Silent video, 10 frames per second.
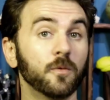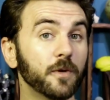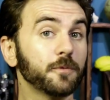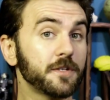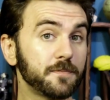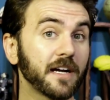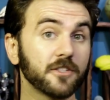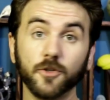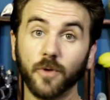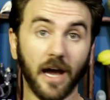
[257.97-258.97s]
With respect
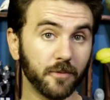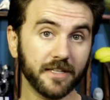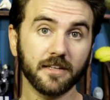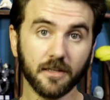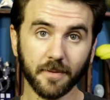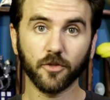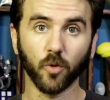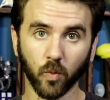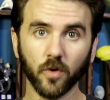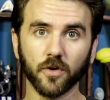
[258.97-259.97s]
to how we think about the
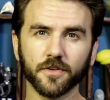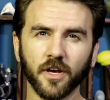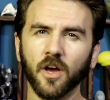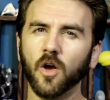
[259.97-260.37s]
world,